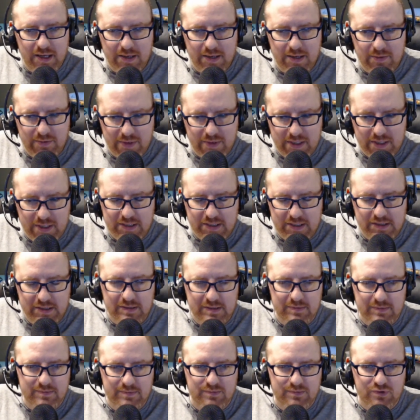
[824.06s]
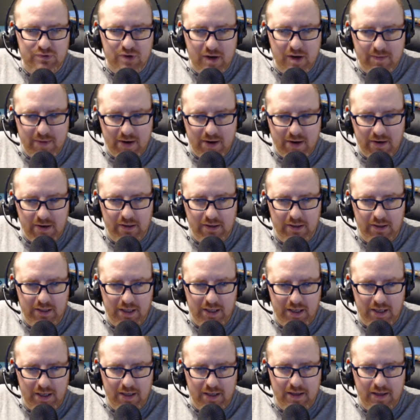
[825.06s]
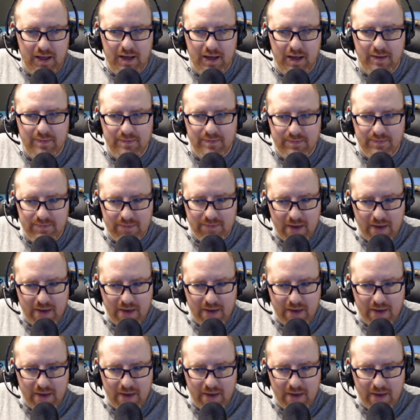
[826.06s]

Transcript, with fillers: it was primarily like